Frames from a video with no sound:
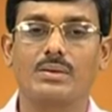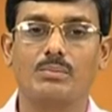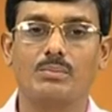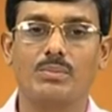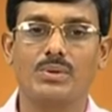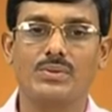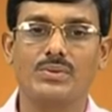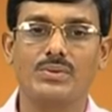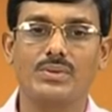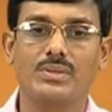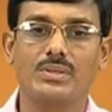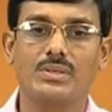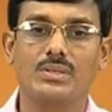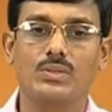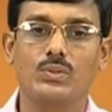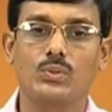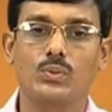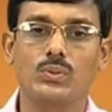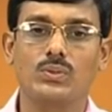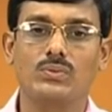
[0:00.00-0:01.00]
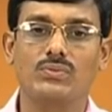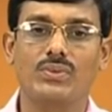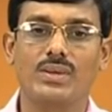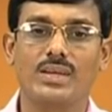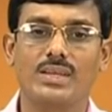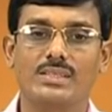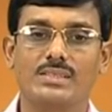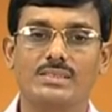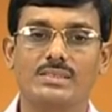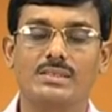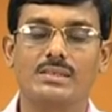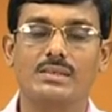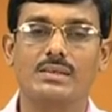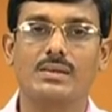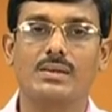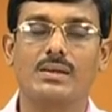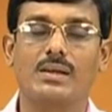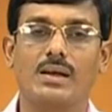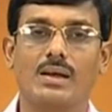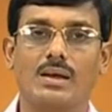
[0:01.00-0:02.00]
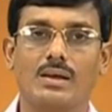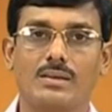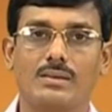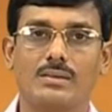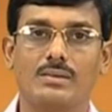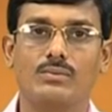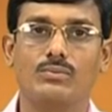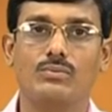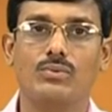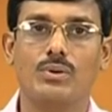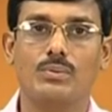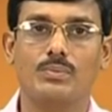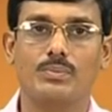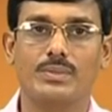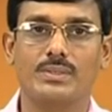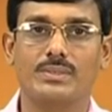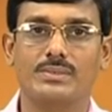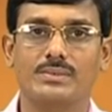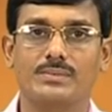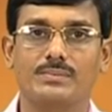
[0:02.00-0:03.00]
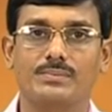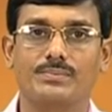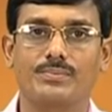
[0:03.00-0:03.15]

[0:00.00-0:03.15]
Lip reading: between the tool face and the workpiece.